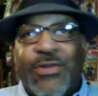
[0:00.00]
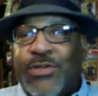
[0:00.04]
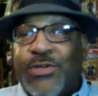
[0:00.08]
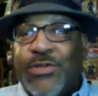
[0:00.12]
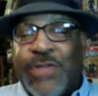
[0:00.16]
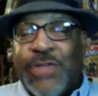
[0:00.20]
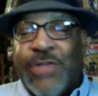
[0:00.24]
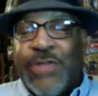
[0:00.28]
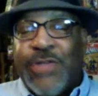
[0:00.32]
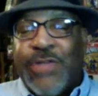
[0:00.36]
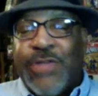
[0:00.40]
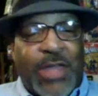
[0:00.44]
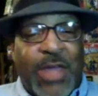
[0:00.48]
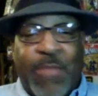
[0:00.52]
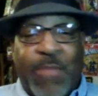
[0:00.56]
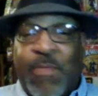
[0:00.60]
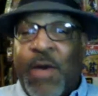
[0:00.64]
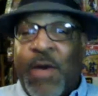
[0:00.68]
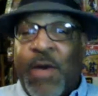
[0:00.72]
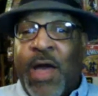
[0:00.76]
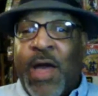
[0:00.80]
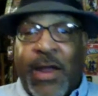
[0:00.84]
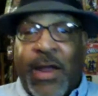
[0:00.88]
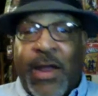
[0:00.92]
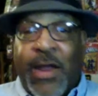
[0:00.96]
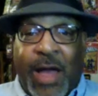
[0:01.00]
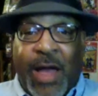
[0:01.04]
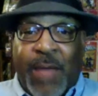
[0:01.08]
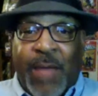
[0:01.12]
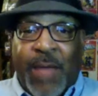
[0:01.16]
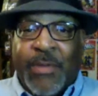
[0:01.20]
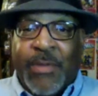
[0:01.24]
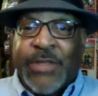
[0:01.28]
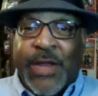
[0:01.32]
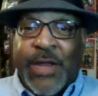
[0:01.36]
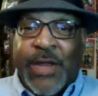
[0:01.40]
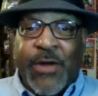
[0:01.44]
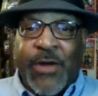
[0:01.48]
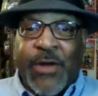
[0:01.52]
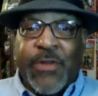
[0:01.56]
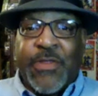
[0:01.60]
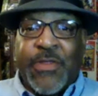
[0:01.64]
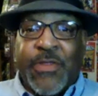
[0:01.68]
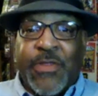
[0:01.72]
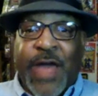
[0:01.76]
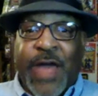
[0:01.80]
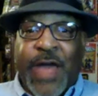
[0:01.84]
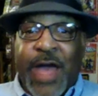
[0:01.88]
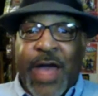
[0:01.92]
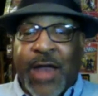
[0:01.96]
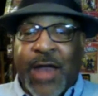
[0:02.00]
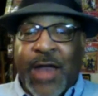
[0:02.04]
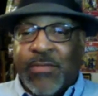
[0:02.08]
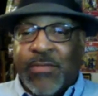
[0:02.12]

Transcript: just going to keep buying comics. I know that.